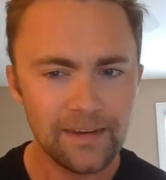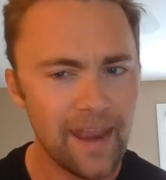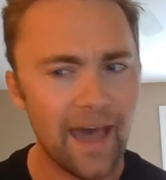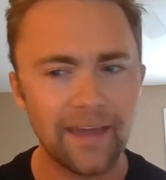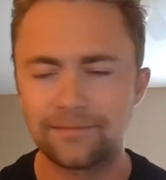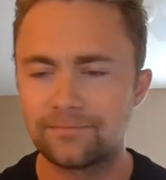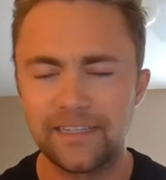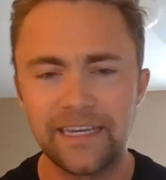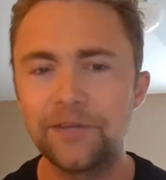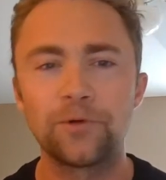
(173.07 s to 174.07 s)
not
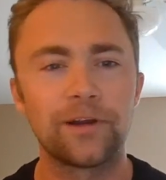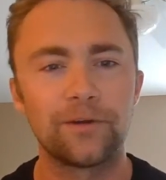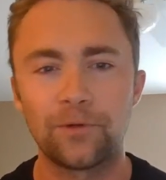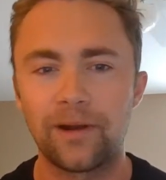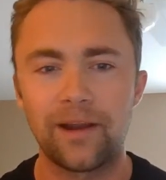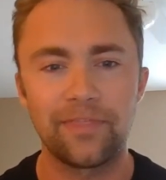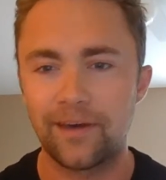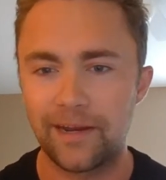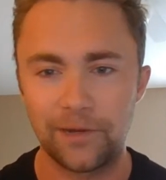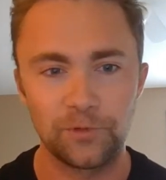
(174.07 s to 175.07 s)
anywhere where I
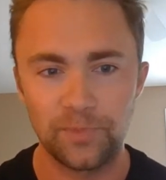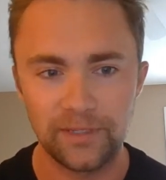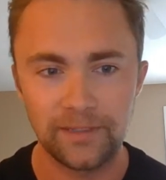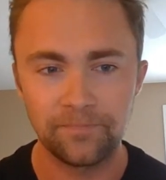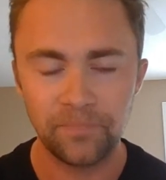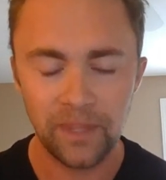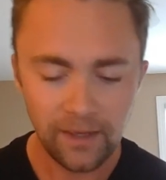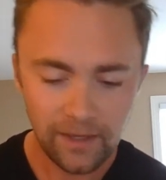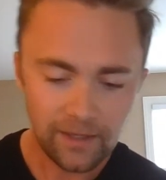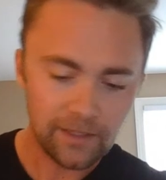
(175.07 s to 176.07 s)
thought I would be.
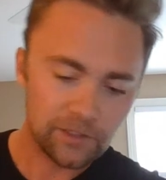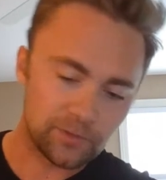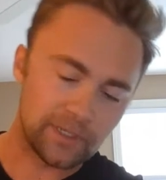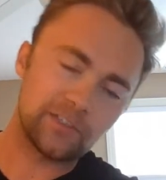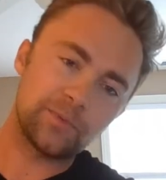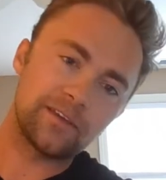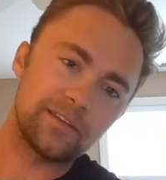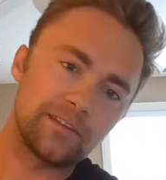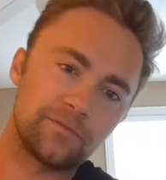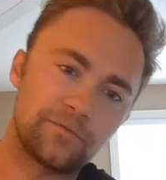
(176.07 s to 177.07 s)
So I guess
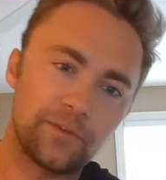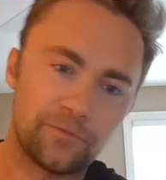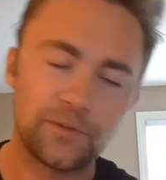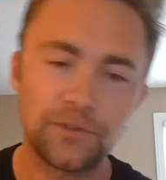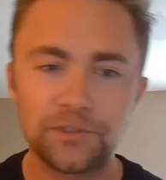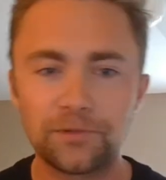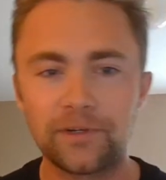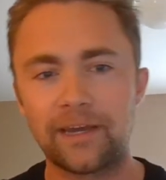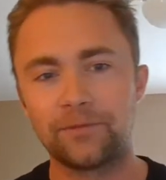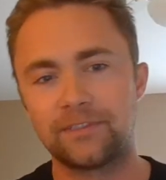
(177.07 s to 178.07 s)
the first
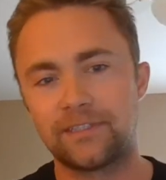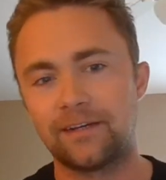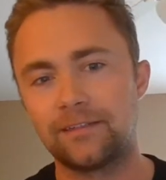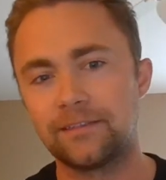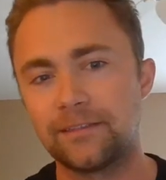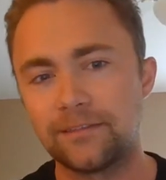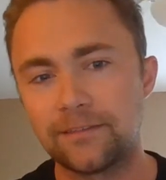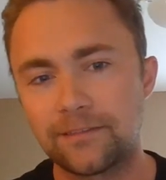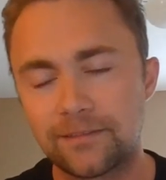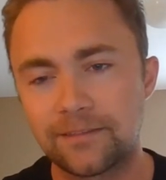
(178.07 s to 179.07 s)
story I would tell
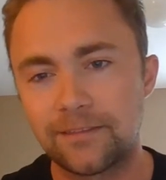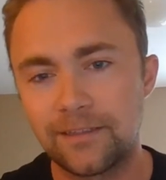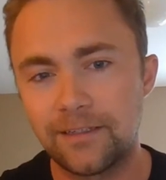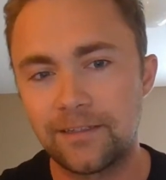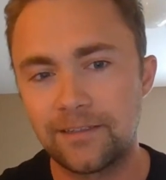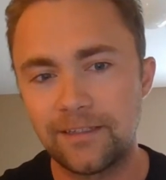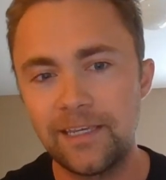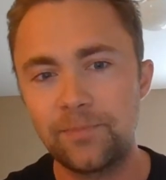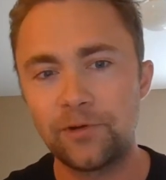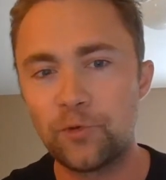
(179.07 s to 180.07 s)
is to
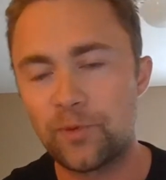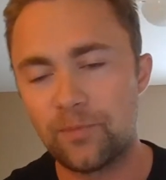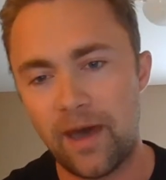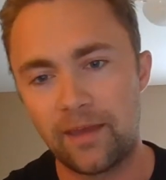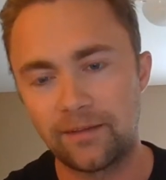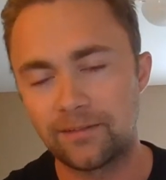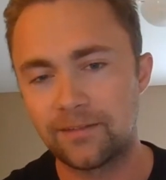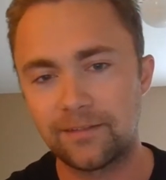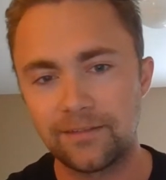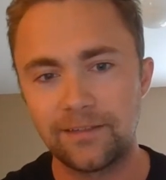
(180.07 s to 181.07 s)
keep an open mind